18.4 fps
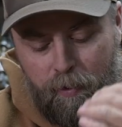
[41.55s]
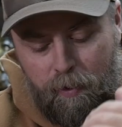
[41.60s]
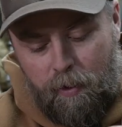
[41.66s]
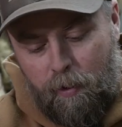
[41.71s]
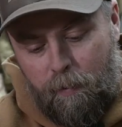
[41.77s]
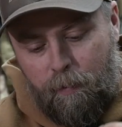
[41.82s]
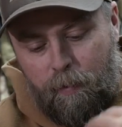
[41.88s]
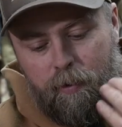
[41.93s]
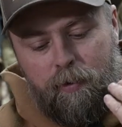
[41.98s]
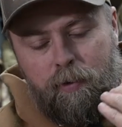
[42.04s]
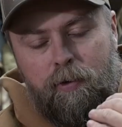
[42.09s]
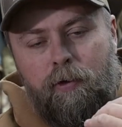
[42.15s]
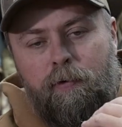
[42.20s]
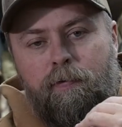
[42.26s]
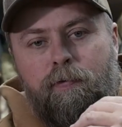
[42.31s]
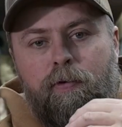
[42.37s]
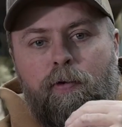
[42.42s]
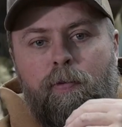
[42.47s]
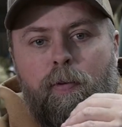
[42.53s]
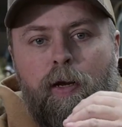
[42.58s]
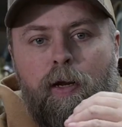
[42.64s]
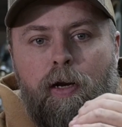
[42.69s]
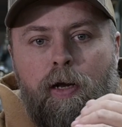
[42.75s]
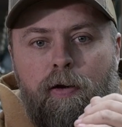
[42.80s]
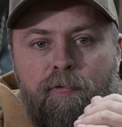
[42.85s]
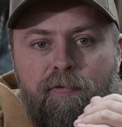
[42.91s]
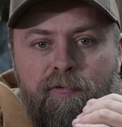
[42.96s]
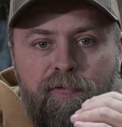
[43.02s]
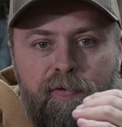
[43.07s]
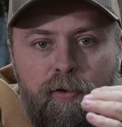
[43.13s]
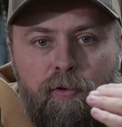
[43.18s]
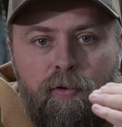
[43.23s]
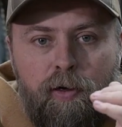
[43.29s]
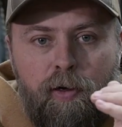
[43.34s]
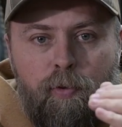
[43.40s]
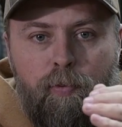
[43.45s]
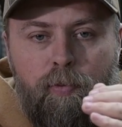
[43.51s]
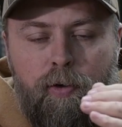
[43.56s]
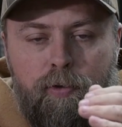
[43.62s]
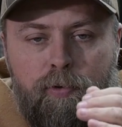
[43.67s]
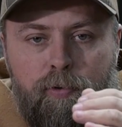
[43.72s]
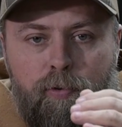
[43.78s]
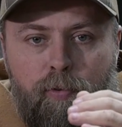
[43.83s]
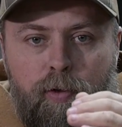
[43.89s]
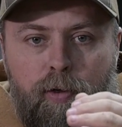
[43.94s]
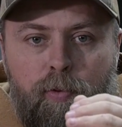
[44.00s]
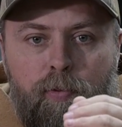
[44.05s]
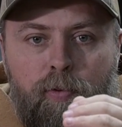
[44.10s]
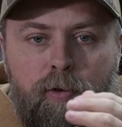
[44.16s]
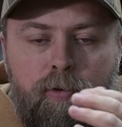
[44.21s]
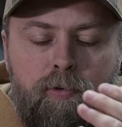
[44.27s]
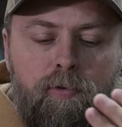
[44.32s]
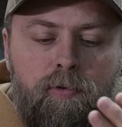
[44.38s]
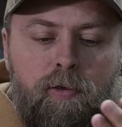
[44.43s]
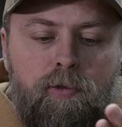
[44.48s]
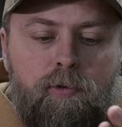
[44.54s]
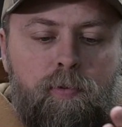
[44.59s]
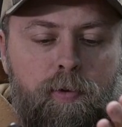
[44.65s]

I got a bunch of stuff in there about how to feel air pressure and what air pressure does.